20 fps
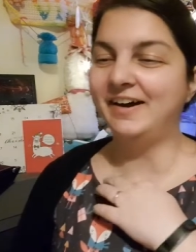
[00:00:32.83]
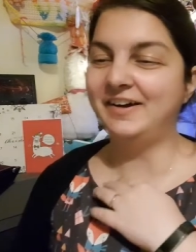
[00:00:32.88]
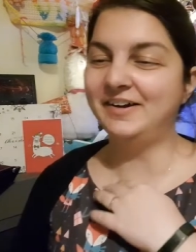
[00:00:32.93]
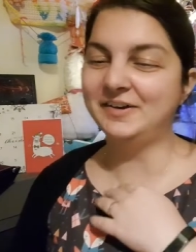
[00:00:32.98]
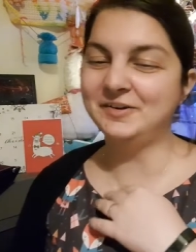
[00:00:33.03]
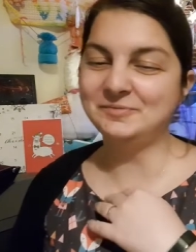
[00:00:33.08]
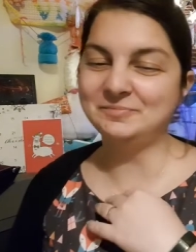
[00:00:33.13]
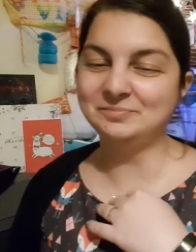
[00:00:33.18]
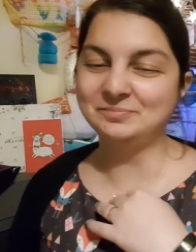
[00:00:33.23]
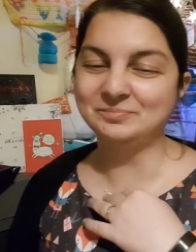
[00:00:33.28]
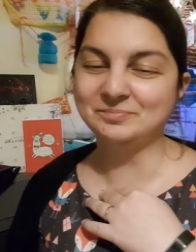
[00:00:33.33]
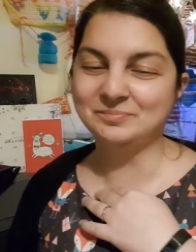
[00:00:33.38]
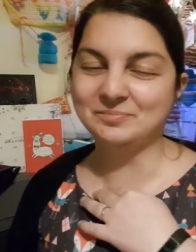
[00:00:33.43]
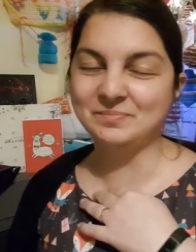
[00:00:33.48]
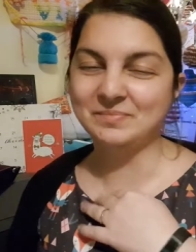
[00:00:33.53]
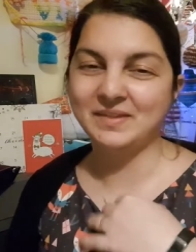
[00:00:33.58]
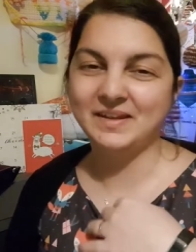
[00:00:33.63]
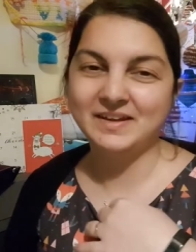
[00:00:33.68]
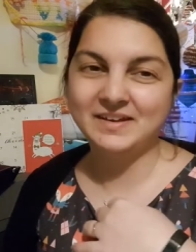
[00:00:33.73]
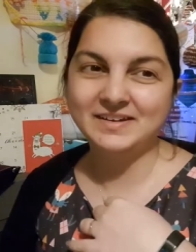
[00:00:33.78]
um,
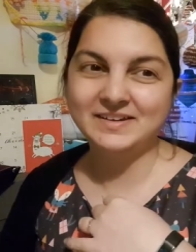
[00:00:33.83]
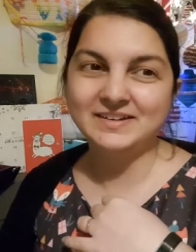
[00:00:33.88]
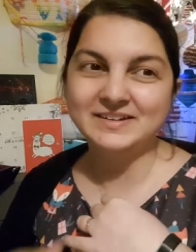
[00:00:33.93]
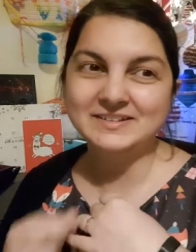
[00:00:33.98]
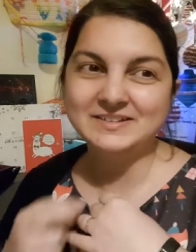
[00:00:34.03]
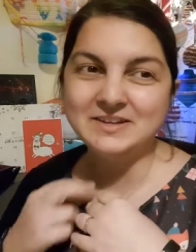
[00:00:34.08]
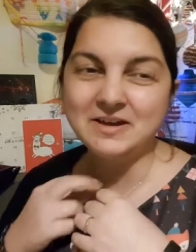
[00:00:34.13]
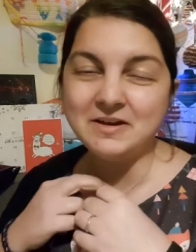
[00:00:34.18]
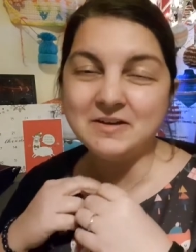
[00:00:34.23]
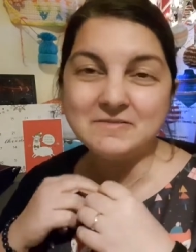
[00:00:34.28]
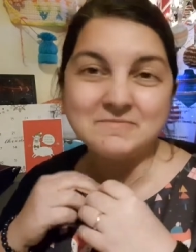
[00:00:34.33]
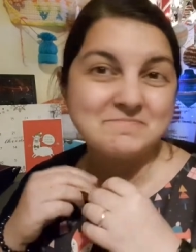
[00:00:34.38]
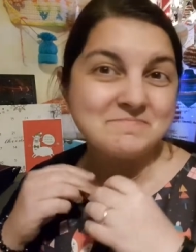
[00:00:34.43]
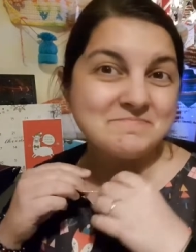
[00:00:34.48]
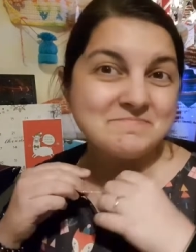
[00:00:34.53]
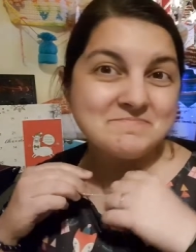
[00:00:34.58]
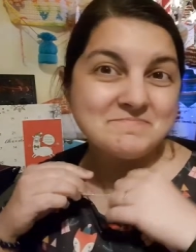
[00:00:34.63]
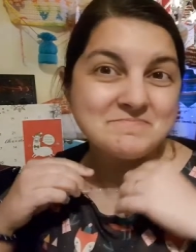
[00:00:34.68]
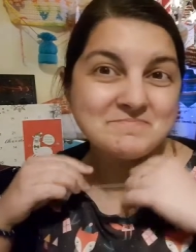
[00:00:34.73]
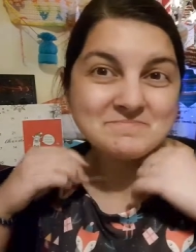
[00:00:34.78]
yeah,
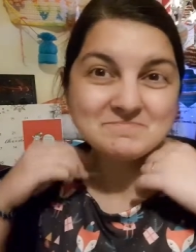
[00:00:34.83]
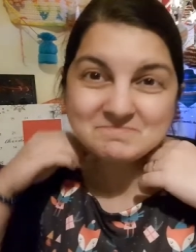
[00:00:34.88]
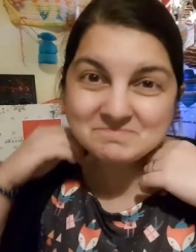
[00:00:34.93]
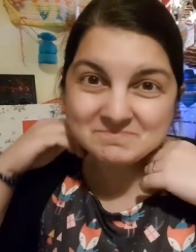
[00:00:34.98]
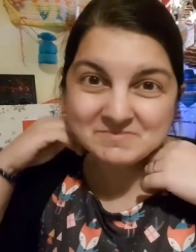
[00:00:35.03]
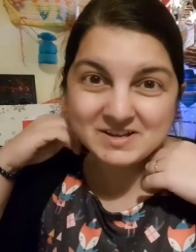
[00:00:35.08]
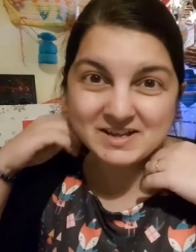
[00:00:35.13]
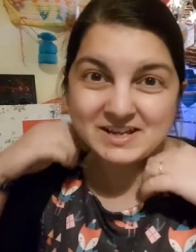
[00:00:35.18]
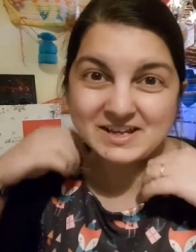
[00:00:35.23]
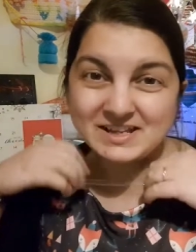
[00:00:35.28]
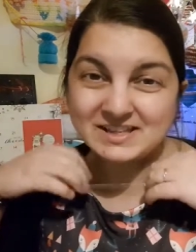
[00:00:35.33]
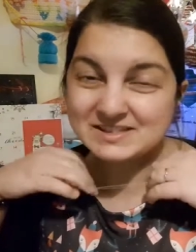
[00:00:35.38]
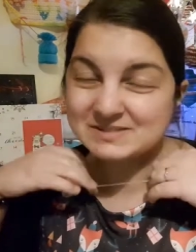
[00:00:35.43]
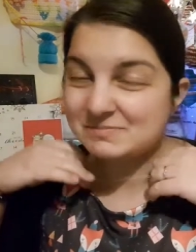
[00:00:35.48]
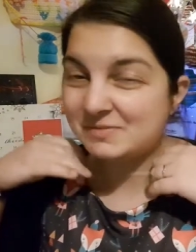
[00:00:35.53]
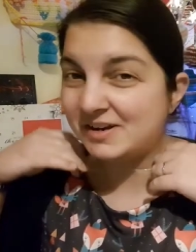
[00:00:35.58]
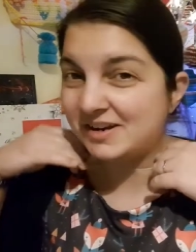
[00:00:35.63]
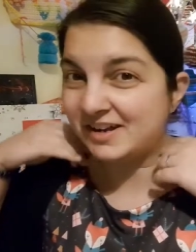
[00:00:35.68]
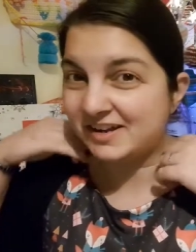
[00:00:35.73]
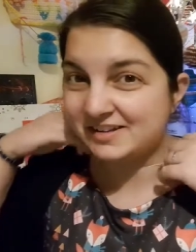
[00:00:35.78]
it's
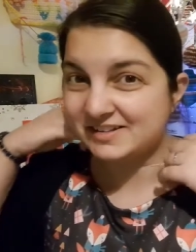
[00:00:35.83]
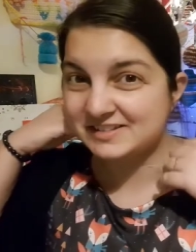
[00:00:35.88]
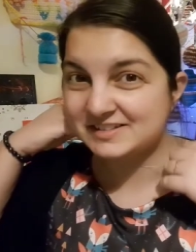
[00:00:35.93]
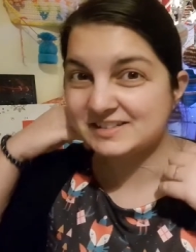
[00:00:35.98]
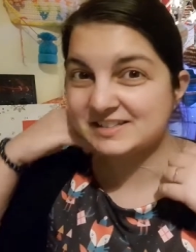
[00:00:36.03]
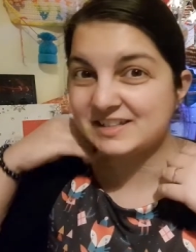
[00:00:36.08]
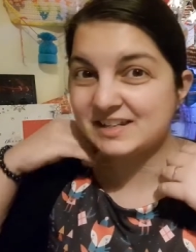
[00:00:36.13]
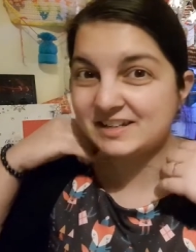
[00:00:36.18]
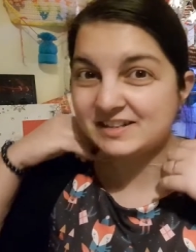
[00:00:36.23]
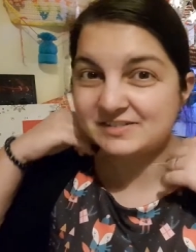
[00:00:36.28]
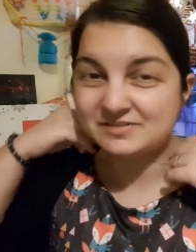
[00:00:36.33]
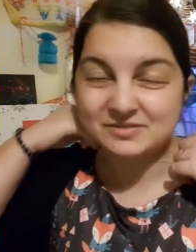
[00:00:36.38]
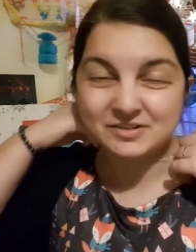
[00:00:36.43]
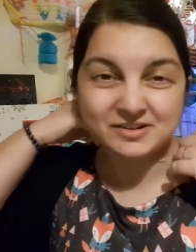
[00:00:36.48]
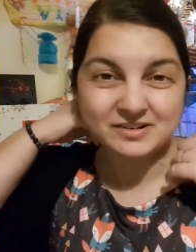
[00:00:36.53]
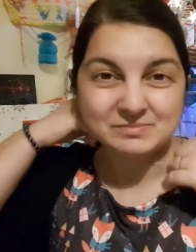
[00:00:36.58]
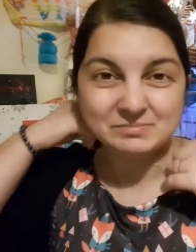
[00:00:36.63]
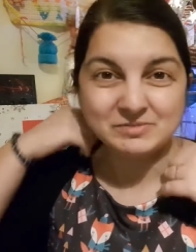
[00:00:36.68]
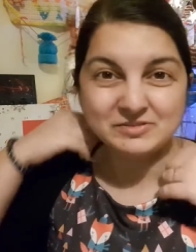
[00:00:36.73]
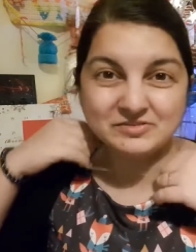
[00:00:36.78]
my last day of
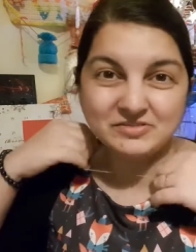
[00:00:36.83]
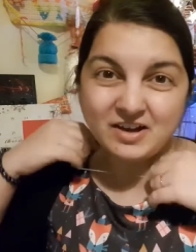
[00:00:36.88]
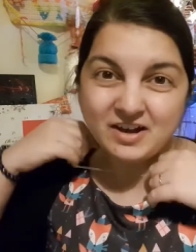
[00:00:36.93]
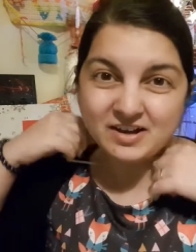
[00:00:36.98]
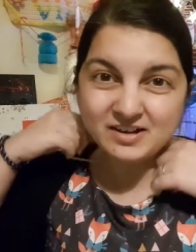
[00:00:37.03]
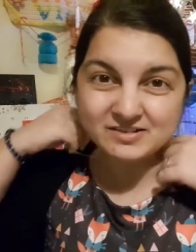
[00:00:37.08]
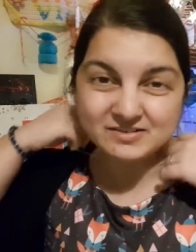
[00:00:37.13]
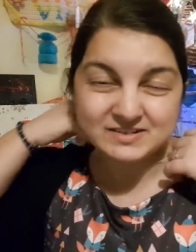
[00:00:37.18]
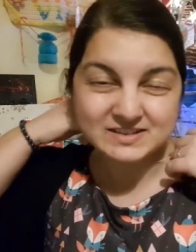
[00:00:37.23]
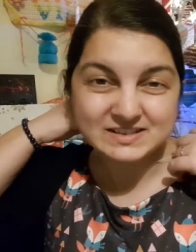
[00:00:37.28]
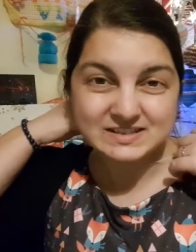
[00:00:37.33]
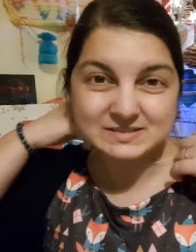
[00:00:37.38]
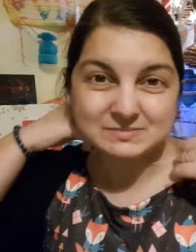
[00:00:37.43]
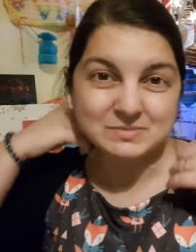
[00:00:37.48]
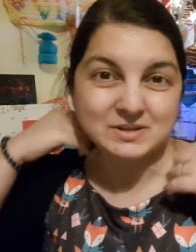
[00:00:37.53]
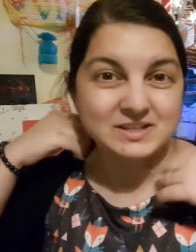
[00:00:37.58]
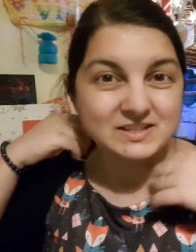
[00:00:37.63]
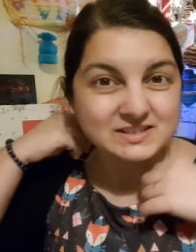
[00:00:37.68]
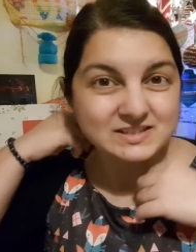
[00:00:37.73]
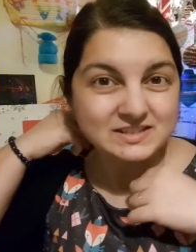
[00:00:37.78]
work before
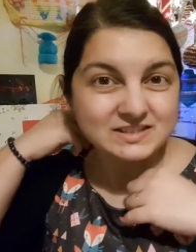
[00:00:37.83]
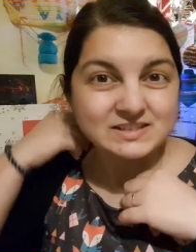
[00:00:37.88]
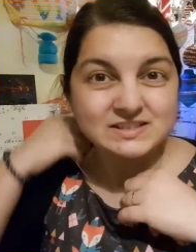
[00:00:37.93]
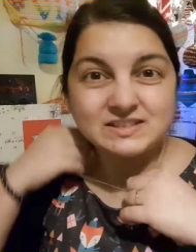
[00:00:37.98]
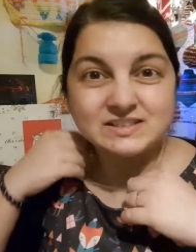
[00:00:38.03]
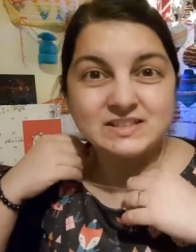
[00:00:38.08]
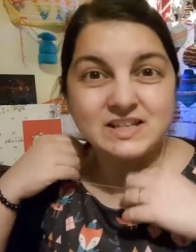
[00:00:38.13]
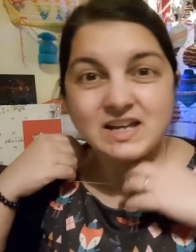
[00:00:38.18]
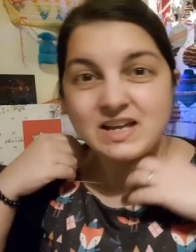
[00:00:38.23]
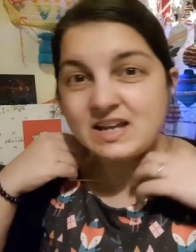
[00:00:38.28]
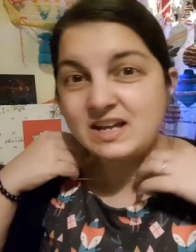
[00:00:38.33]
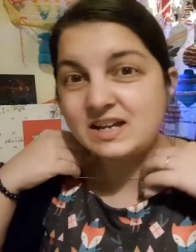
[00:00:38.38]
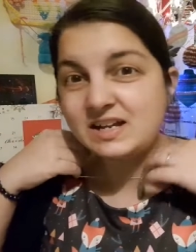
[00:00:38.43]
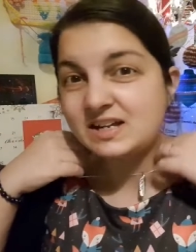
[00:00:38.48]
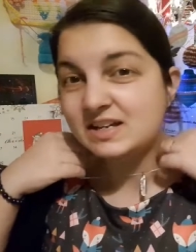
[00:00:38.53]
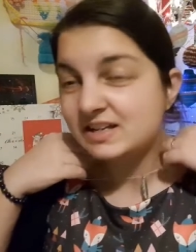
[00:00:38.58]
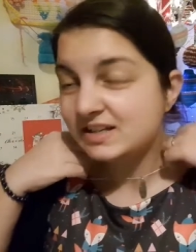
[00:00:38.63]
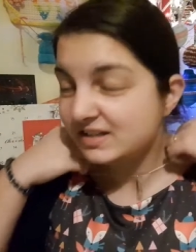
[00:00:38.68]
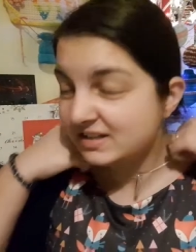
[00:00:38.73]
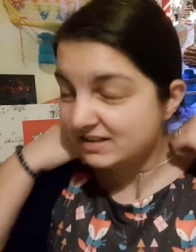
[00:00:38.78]
Christmas
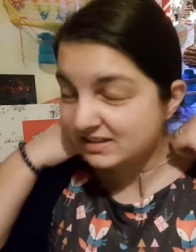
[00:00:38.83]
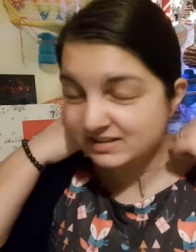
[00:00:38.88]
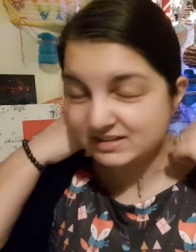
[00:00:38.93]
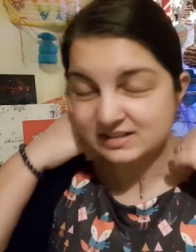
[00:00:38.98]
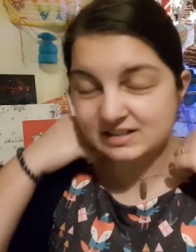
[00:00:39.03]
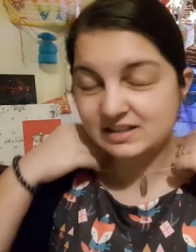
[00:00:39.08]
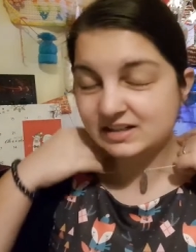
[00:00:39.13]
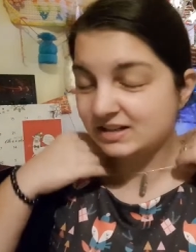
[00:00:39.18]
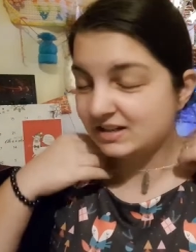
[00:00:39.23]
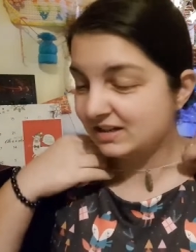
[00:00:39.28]
today.